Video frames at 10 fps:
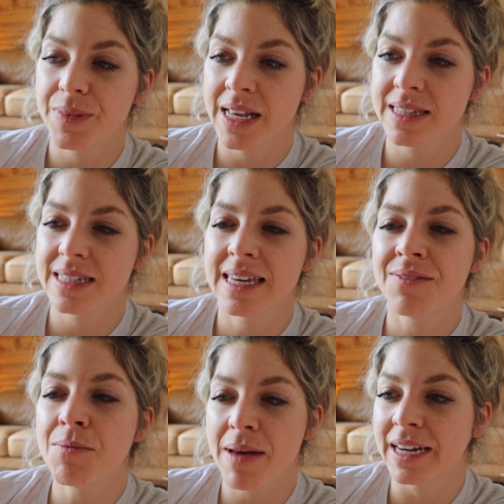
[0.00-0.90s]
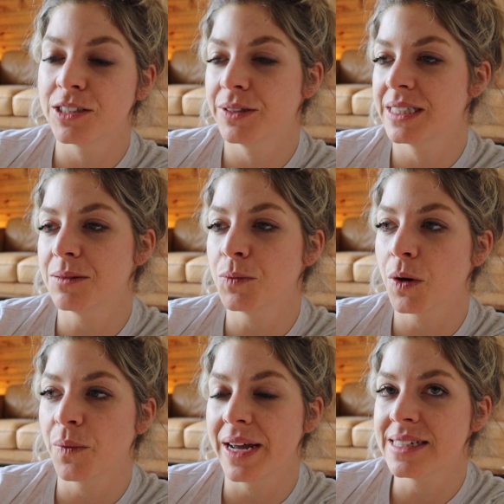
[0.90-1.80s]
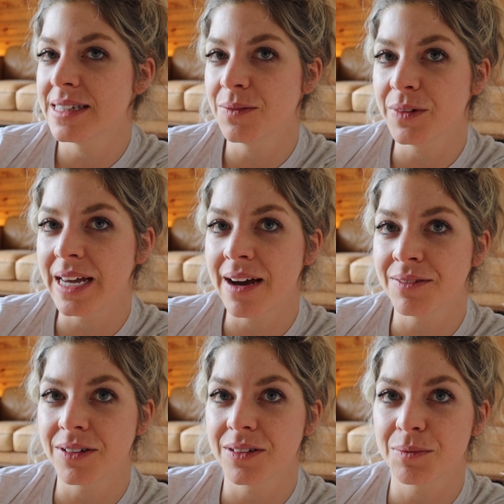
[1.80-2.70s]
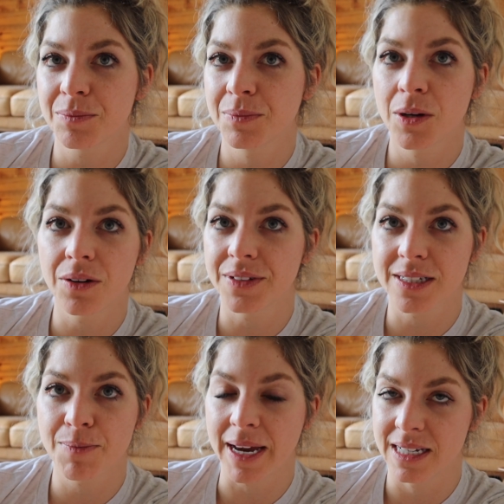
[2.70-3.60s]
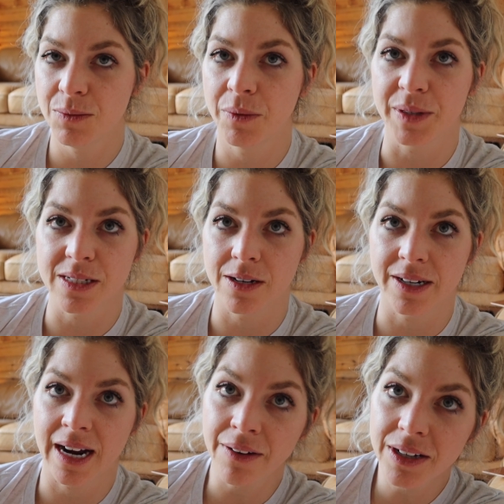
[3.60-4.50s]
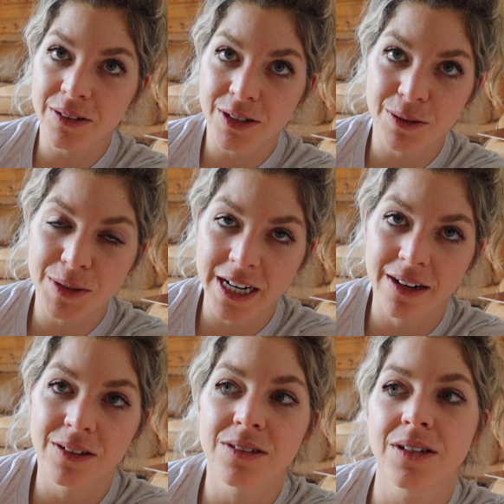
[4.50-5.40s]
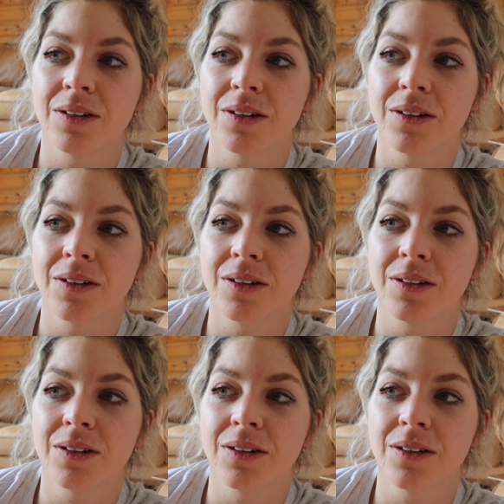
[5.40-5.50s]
it's given back to us in more ways than we ever could have expected when we started out a YouTube channel.